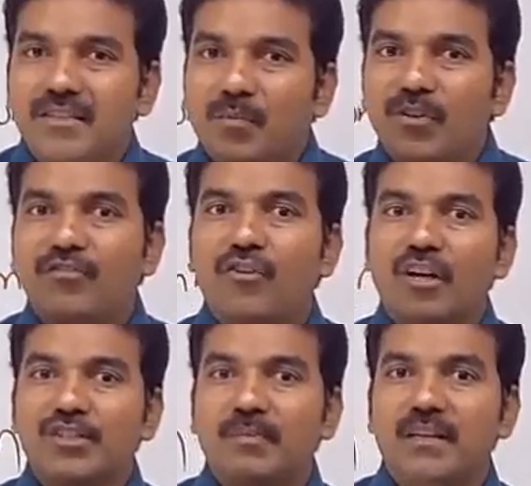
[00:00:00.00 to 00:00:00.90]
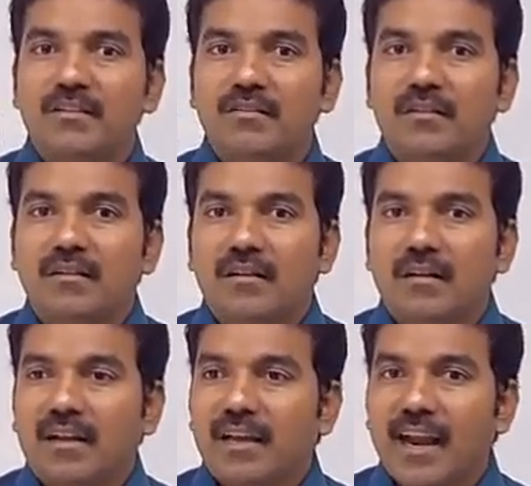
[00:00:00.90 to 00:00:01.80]
Suppose if you ask me,
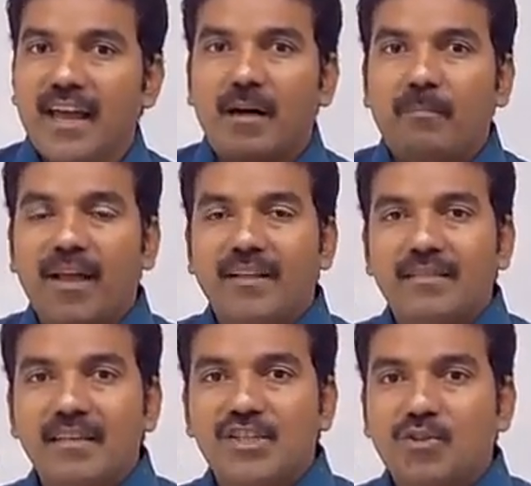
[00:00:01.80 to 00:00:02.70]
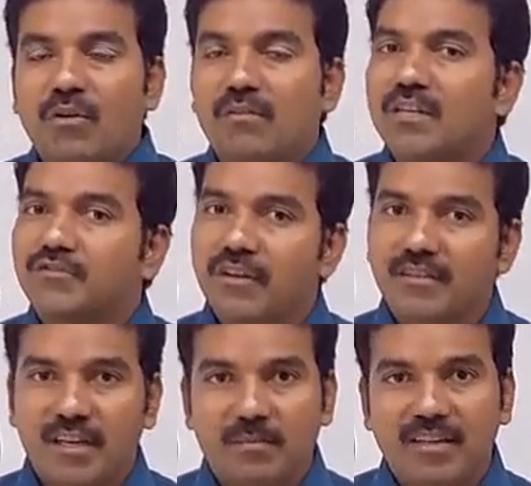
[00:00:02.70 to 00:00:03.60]
can I apply these shortcuts for
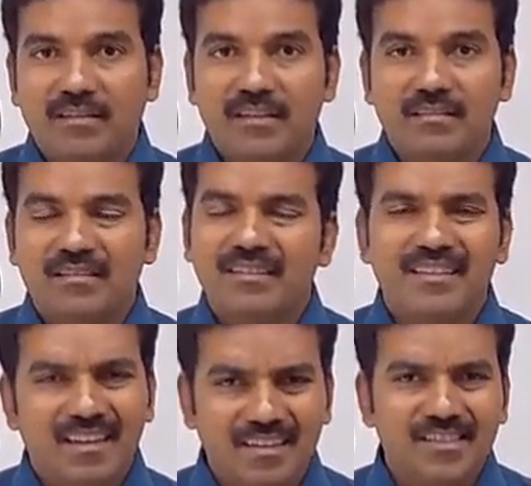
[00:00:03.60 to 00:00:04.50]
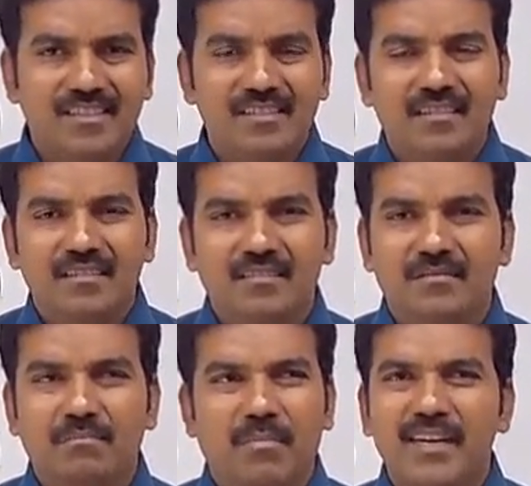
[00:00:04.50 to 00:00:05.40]
3 by 3? Yes,
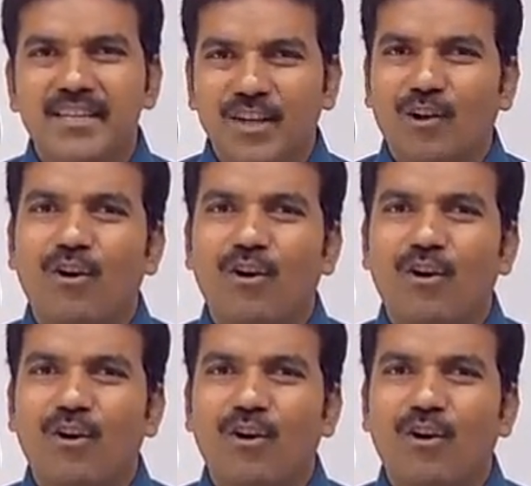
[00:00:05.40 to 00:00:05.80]
but it is a